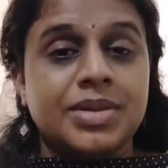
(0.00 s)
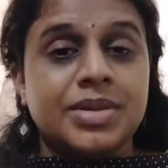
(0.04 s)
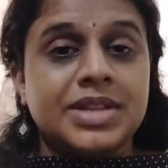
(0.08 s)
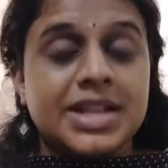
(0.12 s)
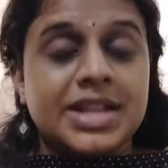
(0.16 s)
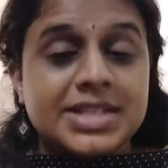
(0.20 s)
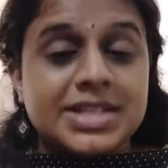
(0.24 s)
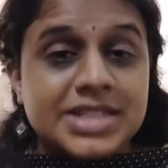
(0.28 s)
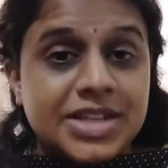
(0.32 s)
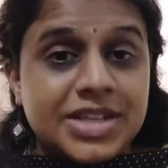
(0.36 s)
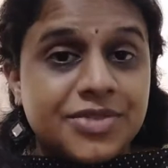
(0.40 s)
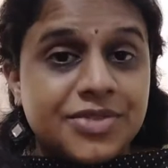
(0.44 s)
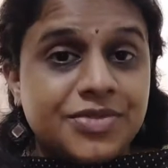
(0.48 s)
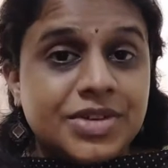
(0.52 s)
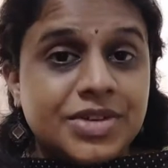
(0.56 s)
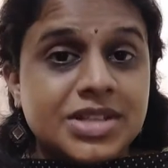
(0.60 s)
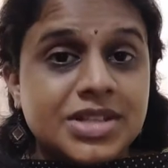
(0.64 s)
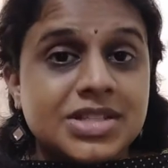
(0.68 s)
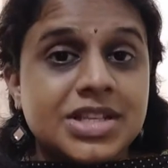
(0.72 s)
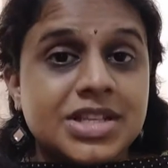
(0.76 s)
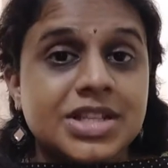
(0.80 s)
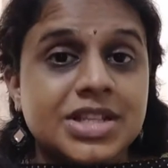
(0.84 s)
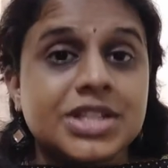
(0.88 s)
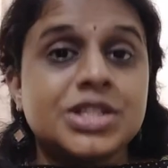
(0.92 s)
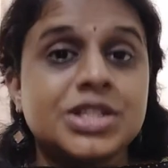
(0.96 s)
But there is a
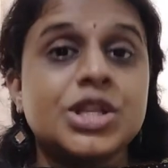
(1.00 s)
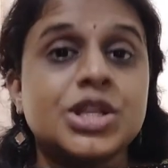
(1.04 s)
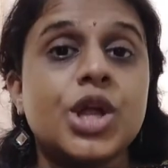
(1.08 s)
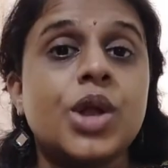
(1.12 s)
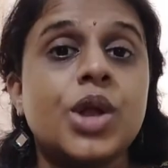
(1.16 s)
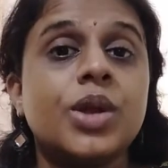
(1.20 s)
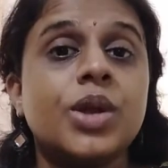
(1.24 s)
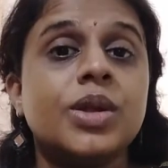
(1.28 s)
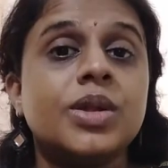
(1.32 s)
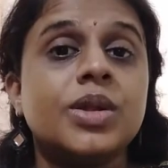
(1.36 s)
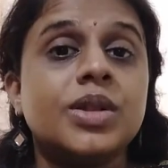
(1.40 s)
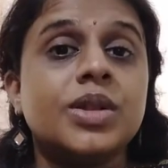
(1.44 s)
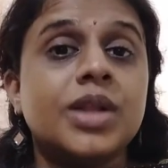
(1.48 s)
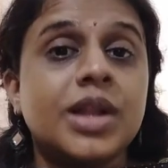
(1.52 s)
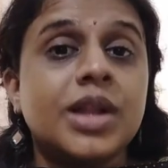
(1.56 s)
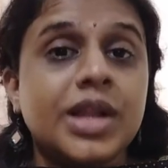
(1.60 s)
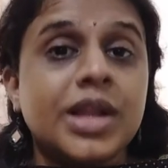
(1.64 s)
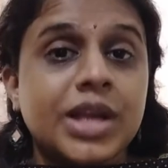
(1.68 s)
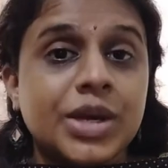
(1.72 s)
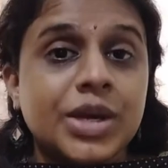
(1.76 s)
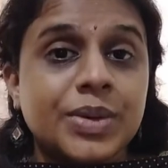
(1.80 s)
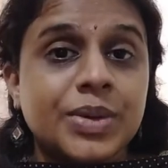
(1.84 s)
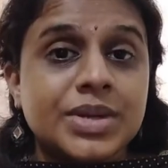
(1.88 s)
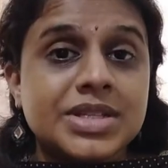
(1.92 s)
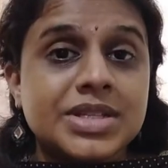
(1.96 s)
difference. It is the
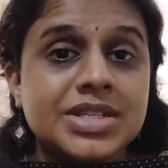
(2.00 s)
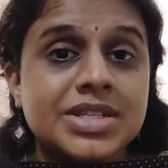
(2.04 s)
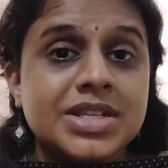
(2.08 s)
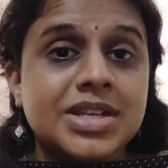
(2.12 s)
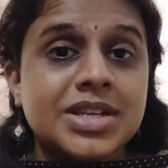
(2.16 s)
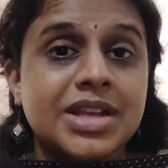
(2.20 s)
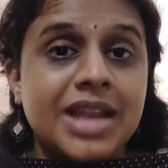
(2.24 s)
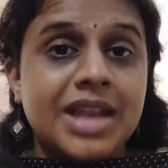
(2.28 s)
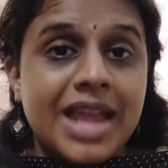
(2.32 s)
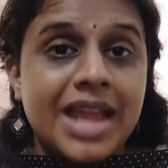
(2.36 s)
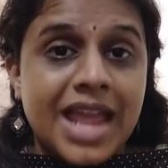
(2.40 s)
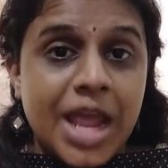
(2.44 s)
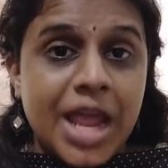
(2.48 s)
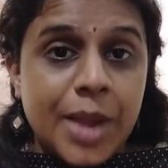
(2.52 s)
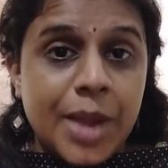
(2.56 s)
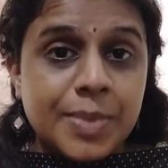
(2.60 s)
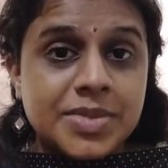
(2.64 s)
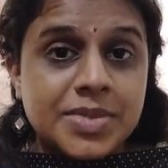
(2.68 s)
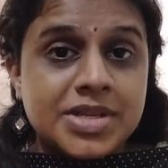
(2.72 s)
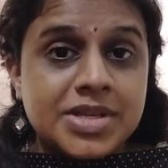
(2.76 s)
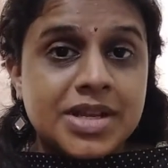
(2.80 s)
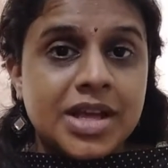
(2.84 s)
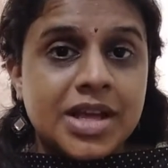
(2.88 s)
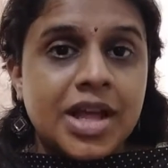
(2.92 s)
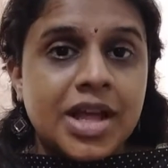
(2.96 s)
linguist
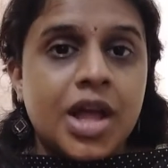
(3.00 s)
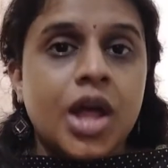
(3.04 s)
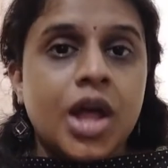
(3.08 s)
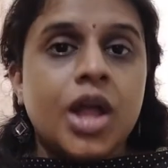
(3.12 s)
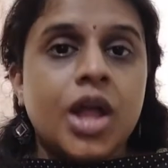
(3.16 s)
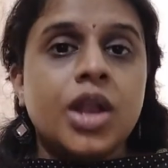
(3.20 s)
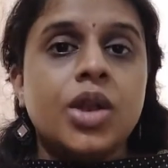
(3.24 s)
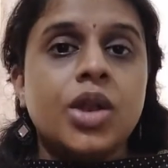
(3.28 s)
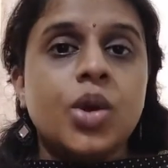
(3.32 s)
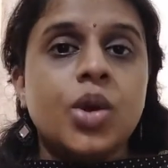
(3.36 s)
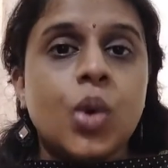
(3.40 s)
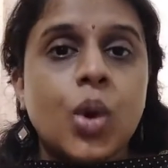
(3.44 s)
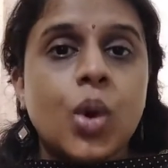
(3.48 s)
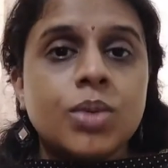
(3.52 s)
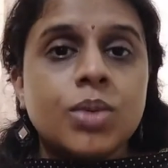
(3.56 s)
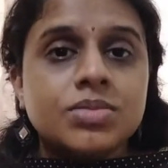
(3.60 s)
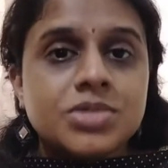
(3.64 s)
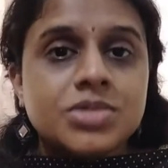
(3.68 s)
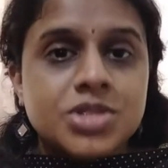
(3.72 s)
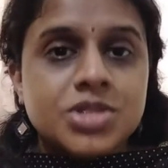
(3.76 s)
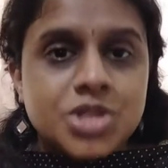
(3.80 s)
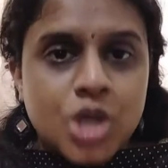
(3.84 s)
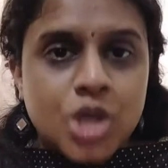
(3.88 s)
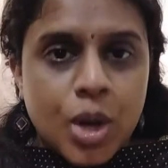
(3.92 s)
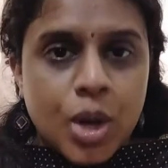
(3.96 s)
named
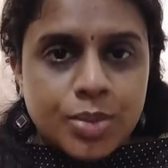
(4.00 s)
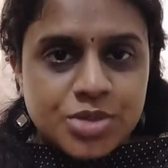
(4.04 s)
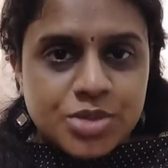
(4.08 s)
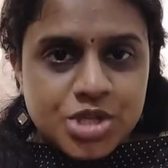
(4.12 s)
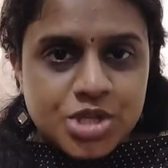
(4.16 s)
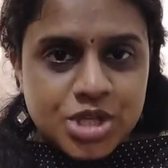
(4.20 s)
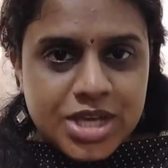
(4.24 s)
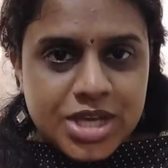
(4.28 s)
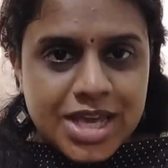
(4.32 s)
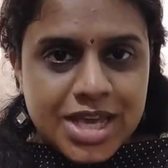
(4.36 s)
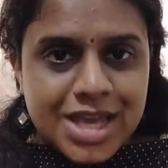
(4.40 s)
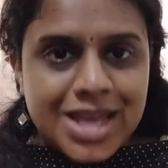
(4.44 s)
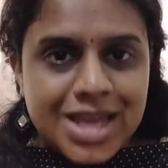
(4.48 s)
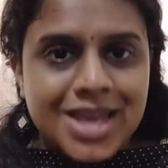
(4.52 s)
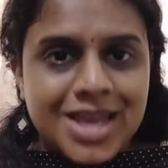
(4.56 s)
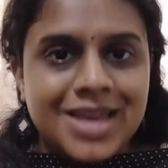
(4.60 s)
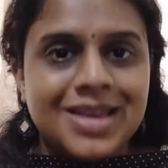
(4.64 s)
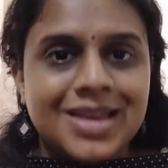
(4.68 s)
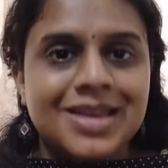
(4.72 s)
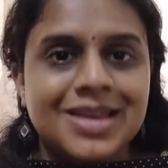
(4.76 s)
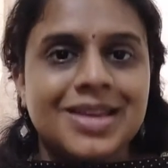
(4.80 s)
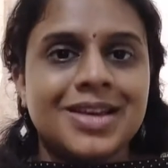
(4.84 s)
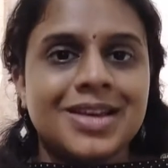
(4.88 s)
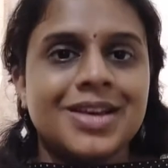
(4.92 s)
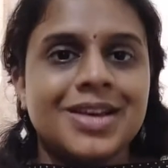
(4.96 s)
Noam
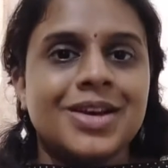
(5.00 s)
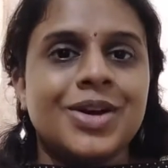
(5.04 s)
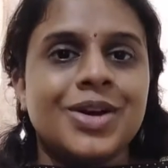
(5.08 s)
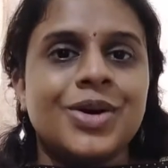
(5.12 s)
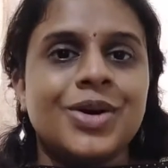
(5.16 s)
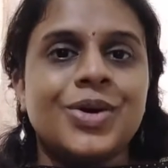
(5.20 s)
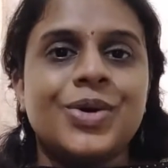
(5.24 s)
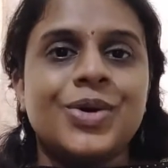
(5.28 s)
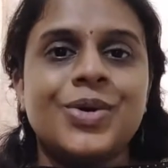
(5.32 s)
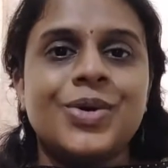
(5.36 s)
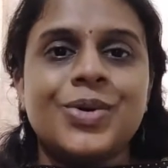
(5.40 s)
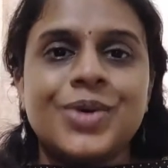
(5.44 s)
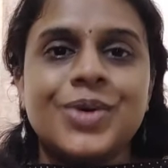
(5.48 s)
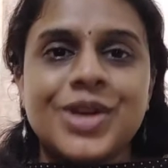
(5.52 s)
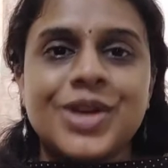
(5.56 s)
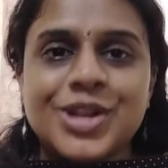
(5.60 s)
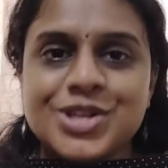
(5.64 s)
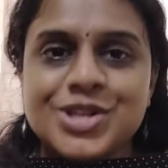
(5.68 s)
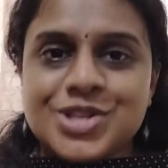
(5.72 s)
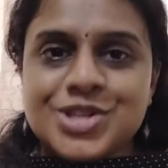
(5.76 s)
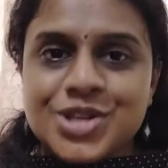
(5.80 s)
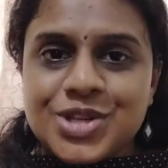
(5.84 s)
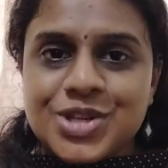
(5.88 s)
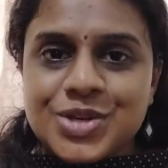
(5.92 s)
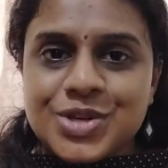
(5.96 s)
Chomsky who
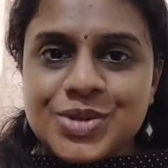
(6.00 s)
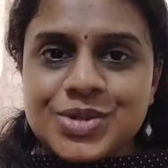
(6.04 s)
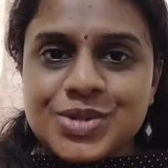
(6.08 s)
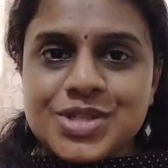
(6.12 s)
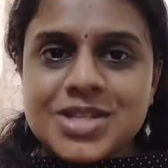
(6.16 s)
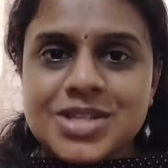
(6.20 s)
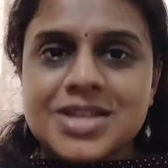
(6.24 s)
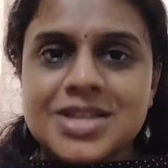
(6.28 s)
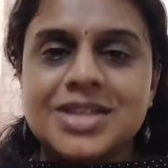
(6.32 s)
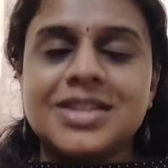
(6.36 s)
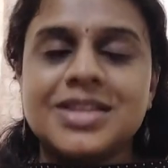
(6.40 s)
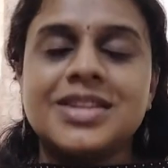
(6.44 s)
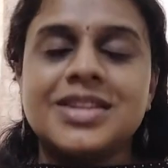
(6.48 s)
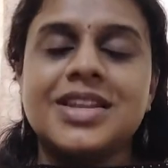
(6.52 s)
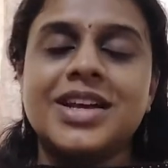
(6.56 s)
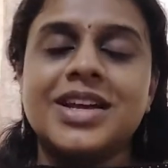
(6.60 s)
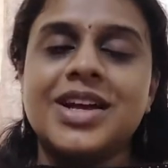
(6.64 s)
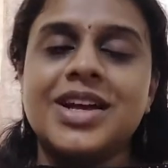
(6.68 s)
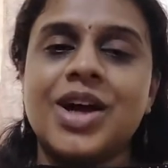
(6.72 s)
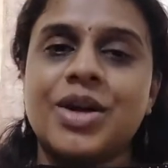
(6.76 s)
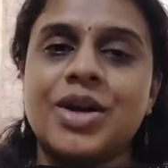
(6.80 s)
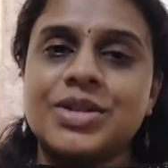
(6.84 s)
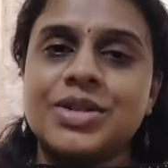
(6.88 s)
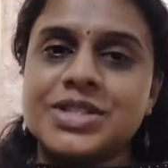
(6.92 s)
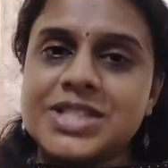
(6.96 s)
introduced
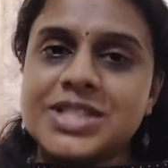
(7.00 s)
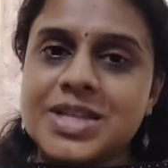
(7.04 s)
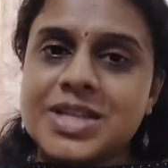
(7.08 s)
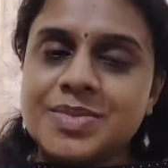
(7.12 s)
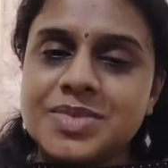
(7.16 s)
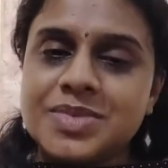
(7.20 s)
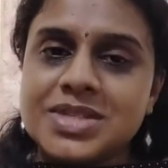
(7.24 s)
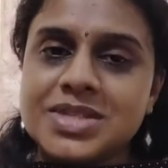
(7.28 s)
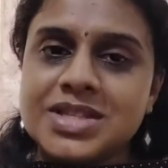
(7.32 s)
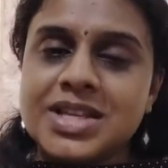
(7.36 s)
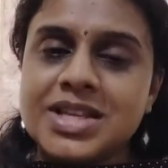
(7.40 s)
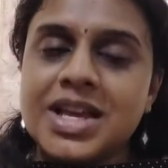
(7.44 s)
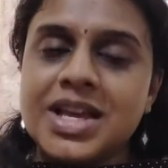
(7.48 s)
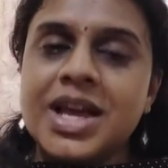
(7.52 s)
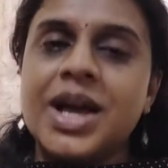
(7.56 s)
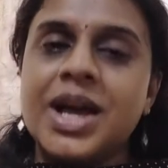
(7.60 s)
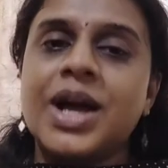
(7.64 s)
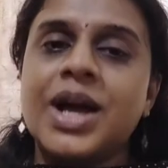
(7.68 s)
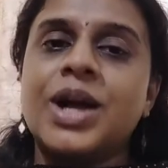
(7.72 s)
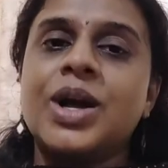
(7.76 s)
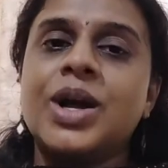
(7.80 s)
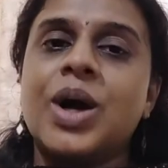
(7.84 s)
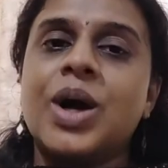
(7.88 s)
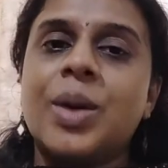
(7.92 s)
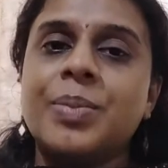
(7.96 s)
the concepts
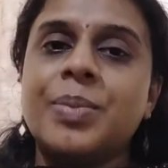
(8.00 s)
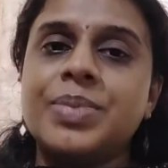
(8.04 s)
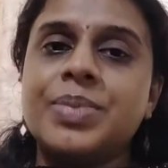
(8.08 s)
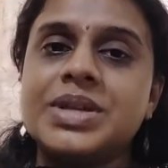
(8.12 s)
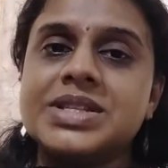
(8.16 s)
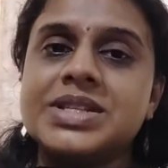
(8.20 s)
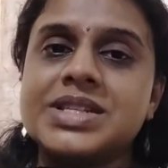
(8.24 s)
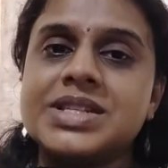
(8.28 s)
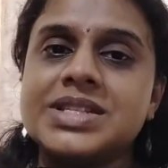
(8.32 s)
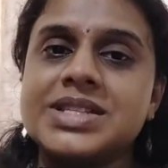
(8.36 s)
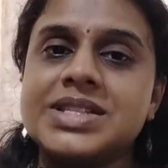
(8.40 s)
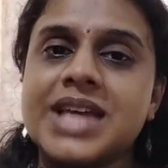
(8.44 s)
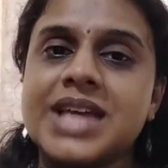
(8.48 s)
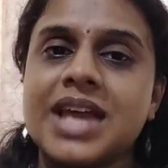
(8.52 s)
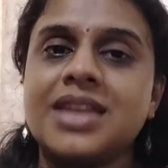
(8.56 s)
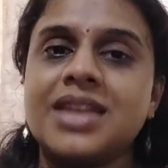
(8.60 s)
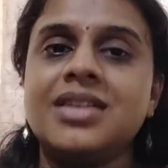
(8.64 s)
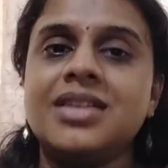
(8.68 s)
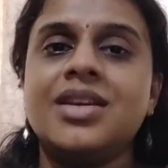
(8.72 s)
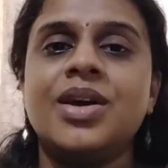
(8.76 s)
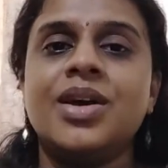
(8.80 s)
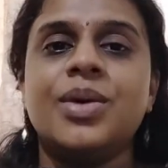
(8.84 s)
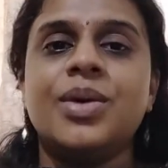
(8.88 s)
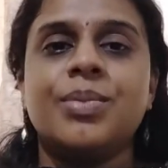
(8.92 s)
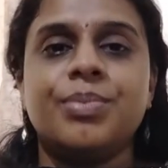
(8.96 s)
competence
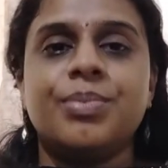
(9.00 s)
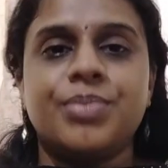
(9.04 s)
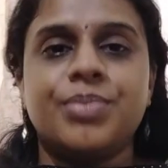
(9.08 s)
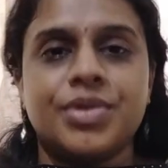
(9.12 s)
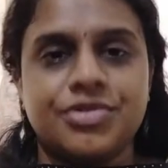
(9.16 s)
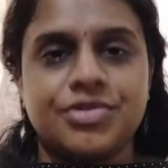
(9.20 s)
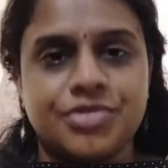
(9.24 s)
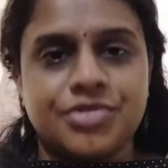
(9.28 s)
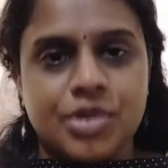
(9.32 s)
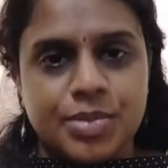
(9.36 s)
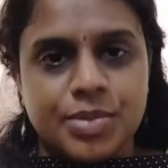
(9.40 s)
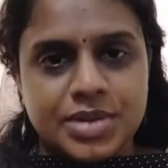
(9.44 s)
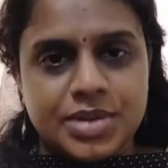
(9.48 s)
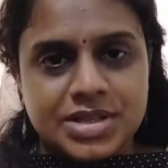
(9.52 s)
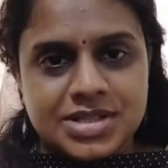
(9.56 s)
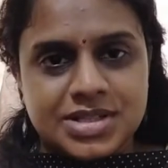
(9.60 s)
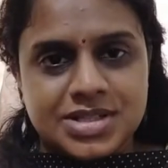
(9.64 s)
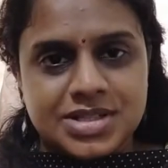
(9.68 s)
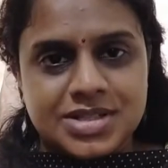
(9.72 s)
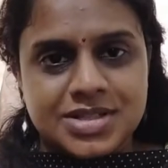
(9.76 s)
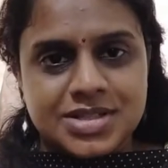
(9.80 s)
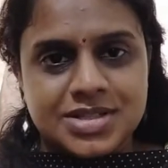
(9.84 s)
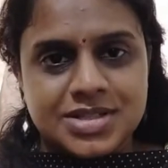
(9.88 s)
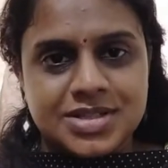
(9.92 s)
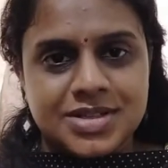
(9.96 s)
and performance.